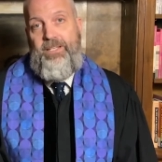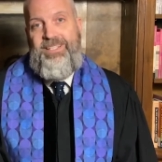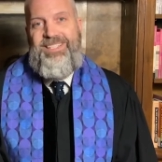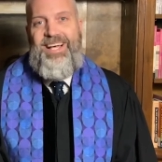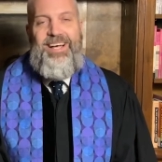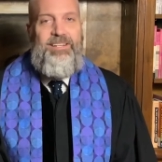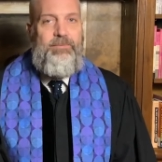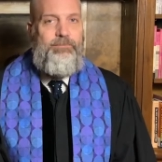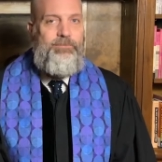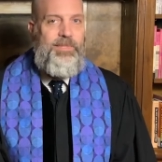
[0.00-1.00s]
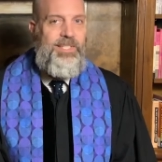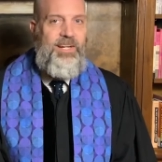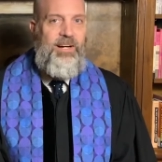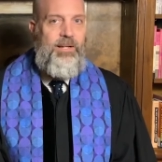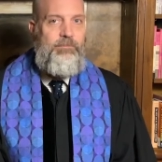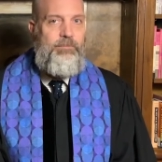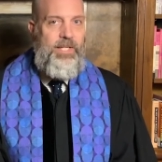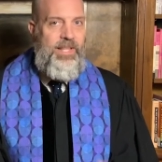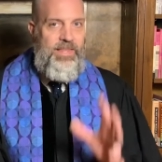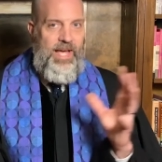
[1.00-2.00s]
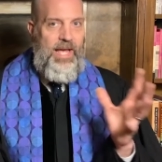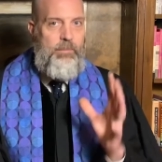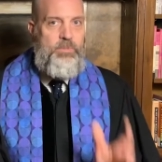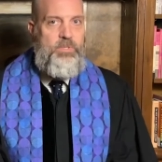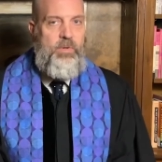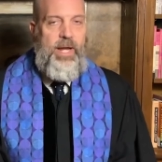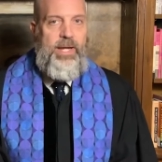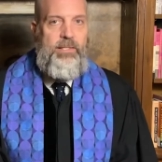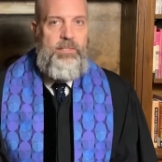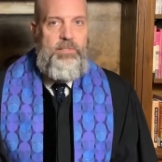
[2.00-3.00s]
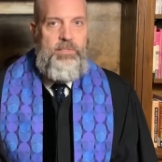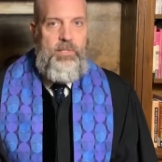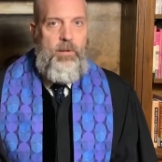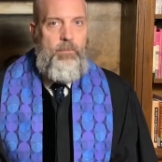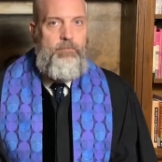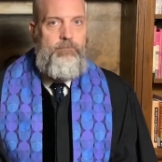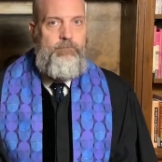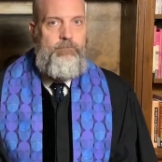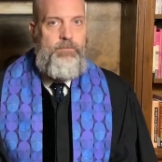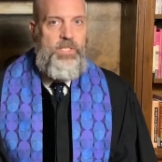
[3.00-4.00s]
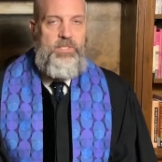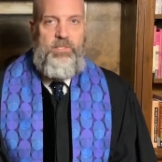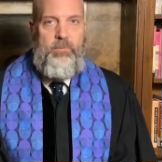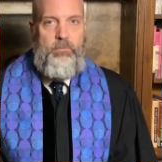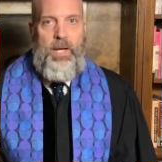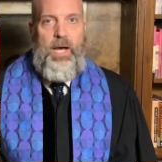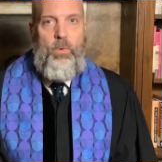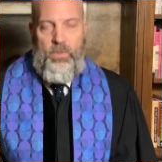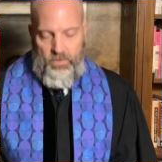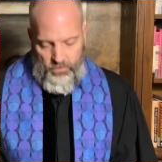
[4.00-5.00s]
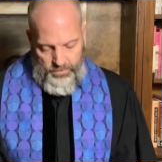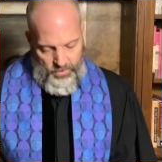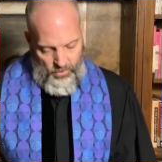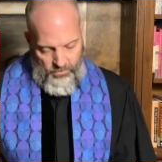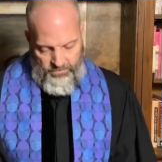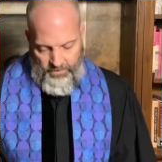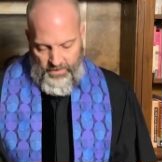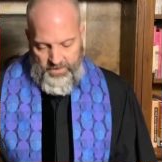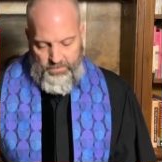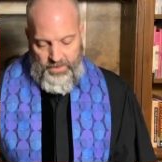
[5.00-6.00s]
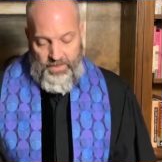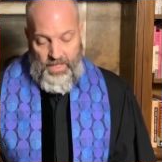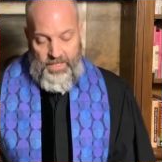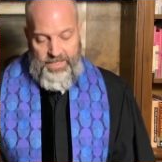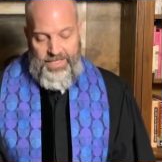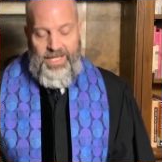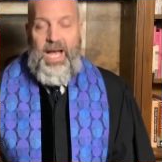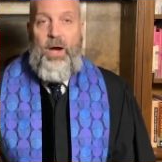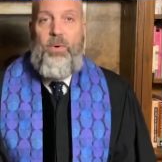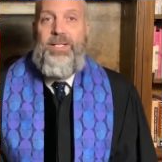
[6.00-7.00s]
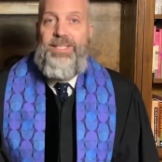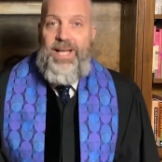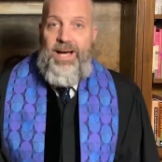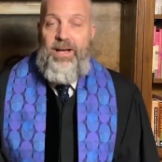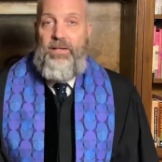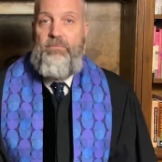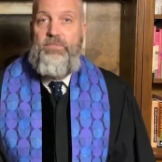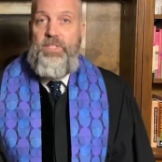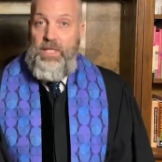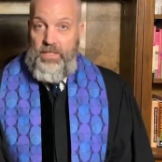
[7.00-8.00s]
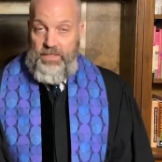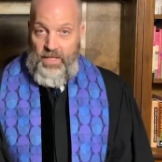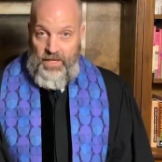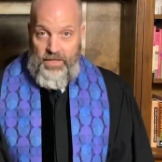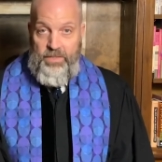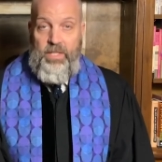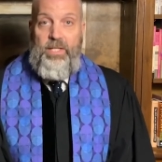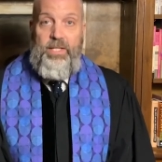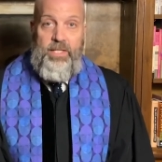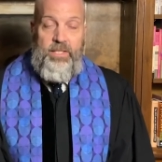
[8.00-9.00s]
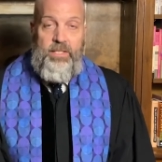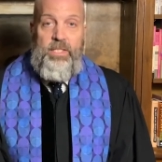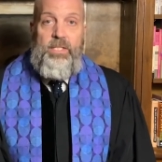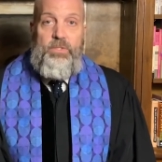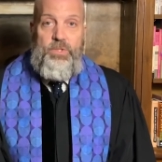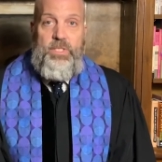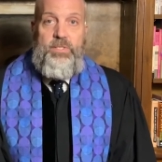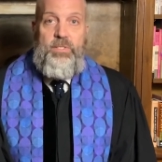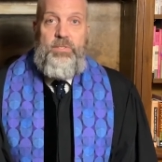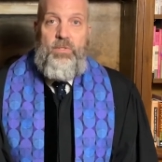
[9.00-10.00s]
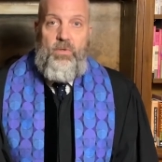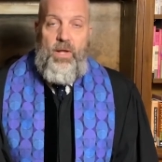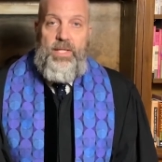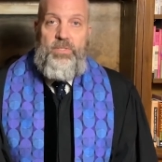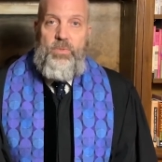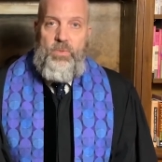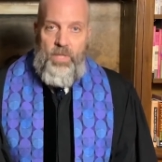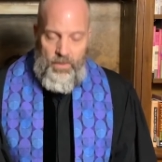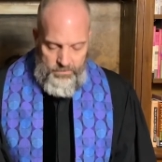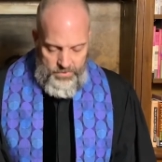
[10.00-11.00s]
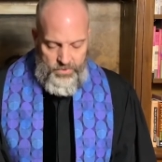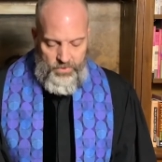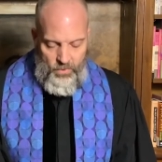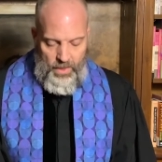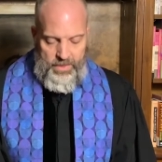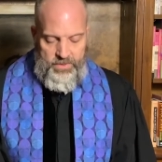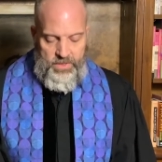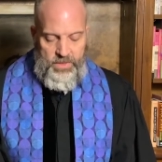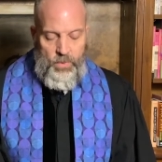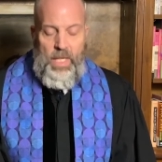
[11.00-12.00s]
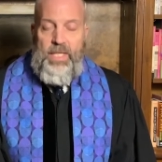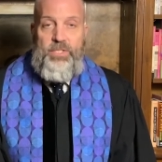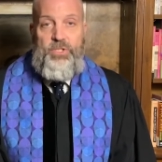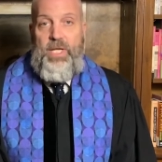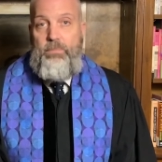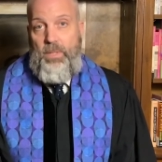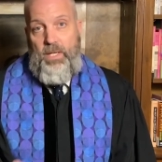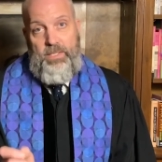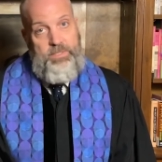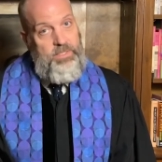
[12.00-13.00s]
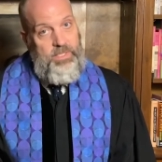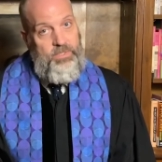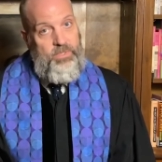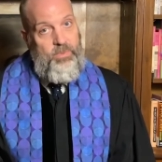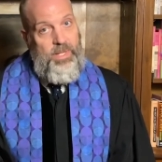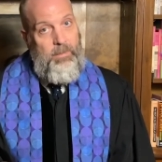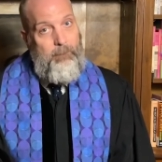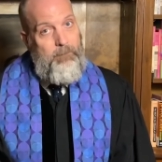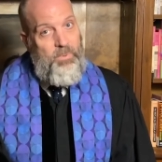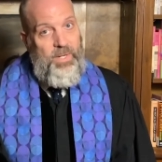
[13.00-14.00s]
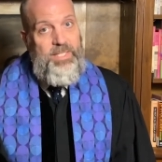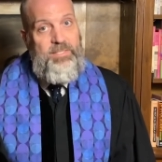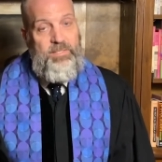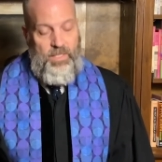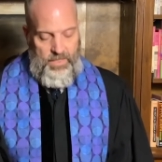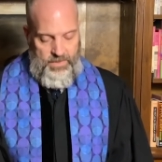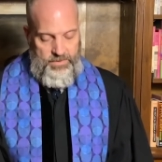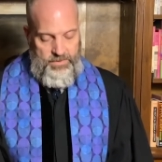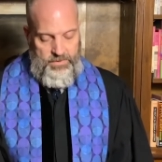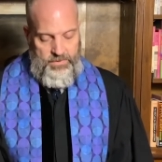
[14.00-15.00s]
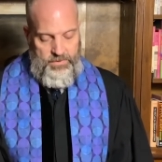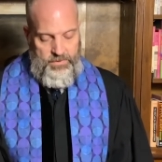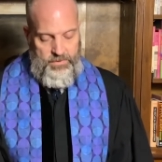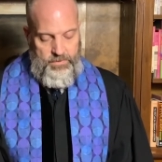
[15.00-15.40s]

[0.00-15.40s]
Not God in the abstract as some distant power looming over us, but God in our lives, God in Jesus Christ, who comes to us to shape us and to embrace us.